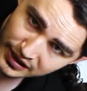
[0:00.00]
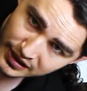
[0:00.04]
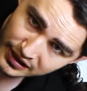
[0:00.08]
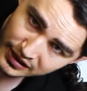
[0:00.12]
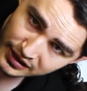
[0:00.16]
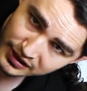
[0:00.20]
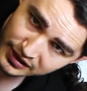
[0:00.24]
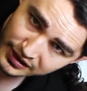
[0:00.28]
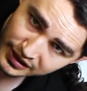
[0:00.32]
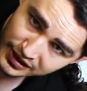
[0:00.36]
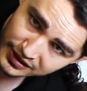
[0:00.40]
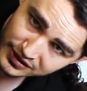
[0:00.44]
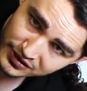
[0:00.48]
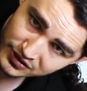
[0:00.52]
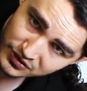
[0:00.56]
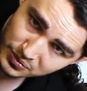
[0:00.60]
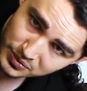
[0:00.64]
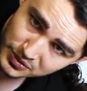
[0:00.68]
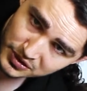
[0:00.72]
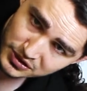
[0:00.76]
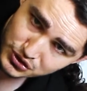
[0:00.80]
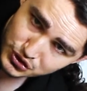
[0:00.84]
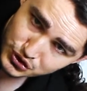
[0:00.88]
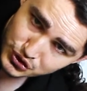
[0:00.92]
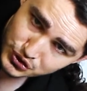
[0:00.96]
a light
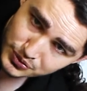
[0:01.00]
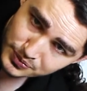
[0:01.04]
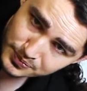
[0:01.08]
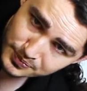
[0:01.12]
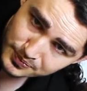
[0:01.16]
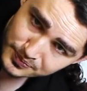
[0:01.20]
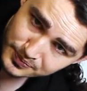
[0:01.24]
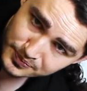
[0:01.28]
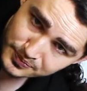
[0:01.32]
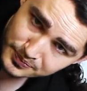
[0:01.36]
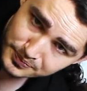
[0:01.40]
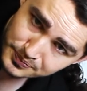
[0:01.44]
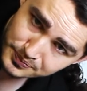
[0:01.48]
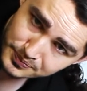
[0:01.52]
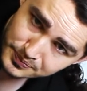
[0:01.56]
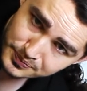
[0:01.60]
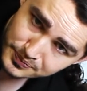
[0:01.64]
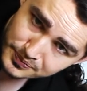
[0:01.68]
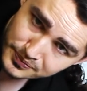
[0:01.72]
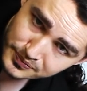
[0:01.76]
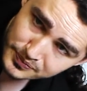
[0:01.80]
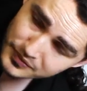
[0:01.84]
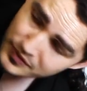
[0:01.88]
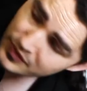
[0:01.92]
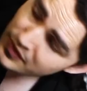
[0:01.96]
switch,
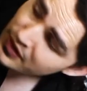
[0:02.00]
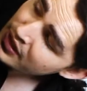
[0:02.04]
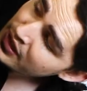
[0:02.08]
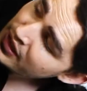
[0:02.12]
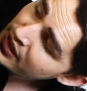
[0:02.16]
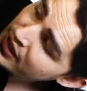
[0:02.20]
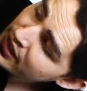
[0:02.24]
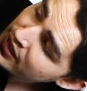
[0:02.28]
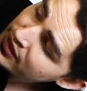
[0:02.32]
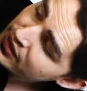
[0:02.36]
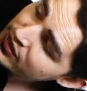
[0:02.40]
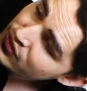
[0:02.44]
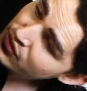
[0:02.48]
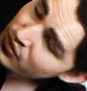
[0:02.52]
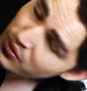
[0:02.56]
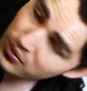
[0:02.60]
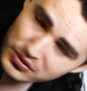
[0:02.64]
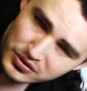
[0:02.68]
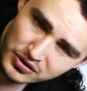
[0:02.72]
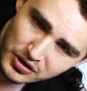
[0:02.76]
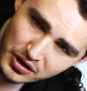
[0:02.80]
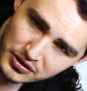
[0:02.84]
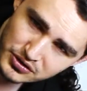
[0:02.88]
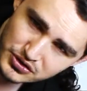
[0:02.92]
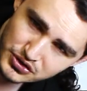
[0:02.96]
and it's all
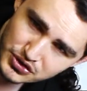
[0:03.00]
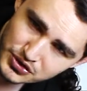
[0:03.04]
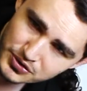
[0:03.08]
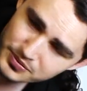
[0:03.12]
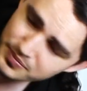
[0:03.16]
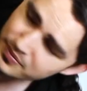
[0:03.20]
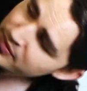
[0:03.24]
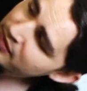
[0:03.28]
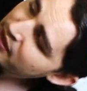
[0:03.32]
touch,